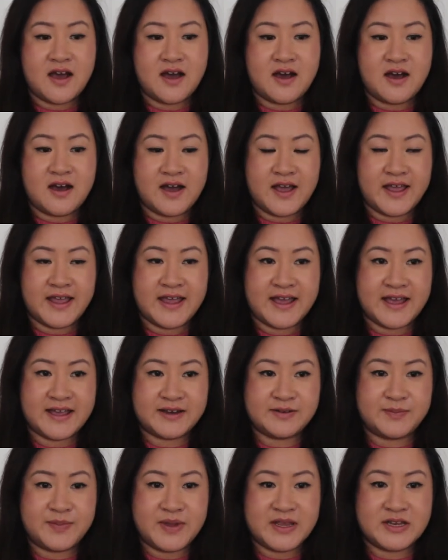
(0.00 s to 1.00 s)
I
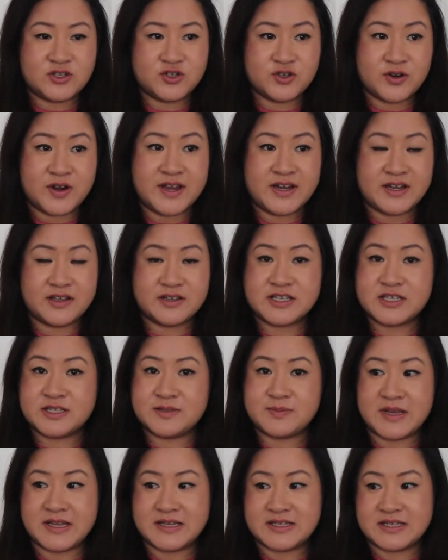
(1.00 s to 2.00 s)
had been trying to
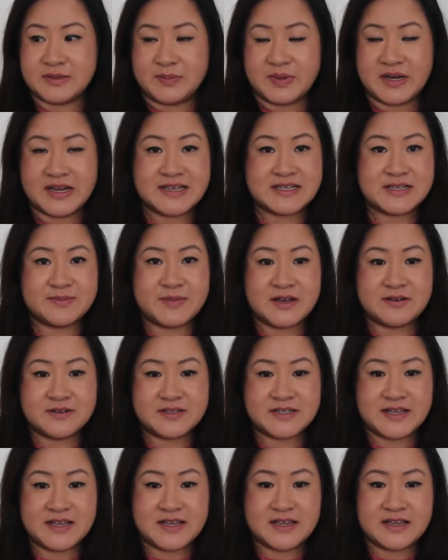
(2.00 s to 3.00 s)
speak to the police
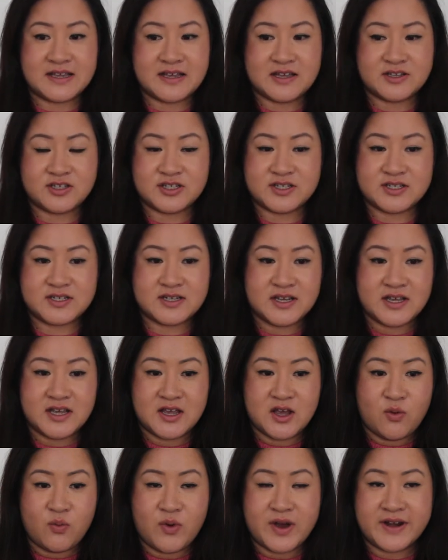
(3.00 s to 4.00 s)
about it. I just
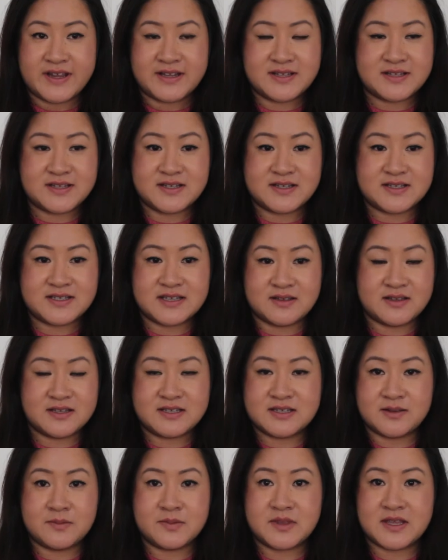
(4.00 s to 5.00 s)
wanted
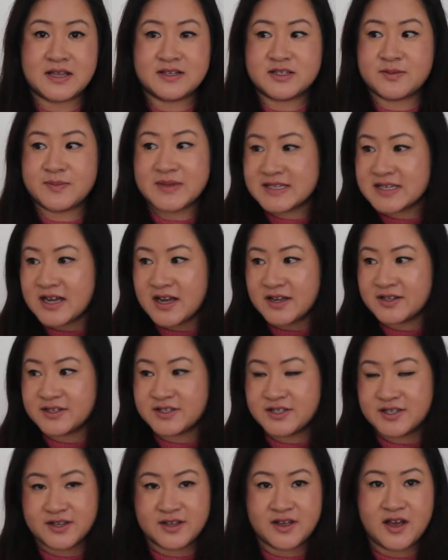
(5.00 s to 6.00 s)
something to be
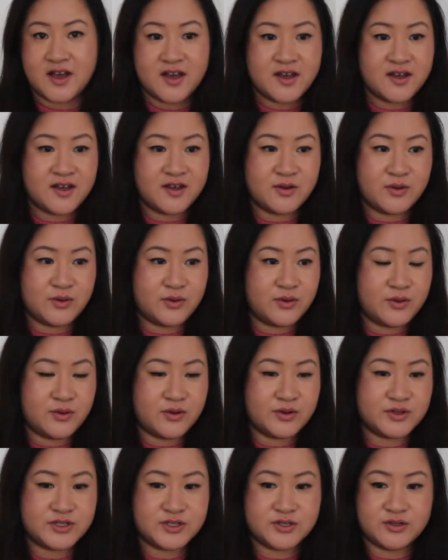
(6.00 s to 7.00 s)
done to her
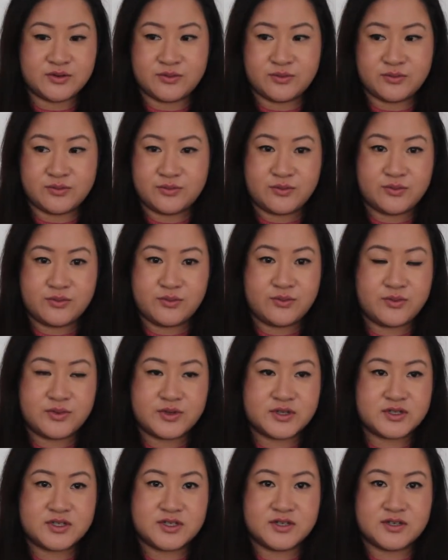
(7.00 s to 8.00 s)
or to
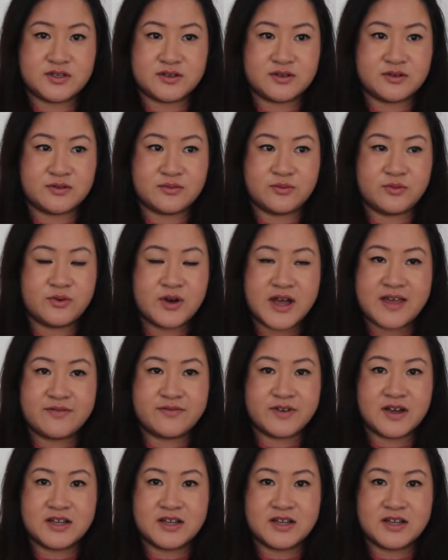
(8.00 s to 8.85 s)
whatever.